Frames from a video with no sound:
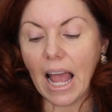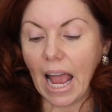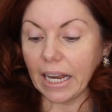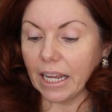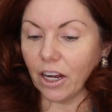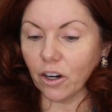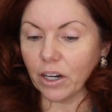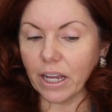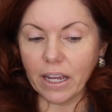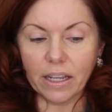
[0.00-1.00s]
And here
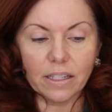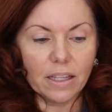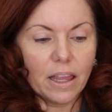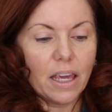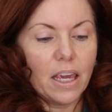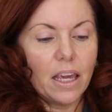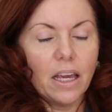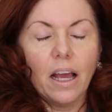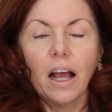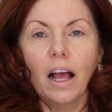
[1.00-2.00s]
is
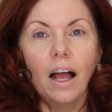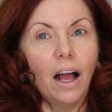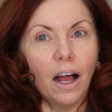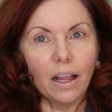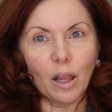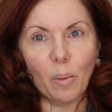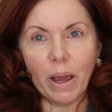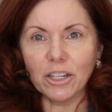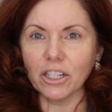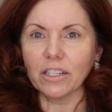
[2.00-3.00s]
the
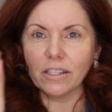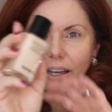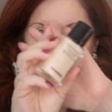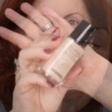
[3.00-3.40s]
LesBeiges.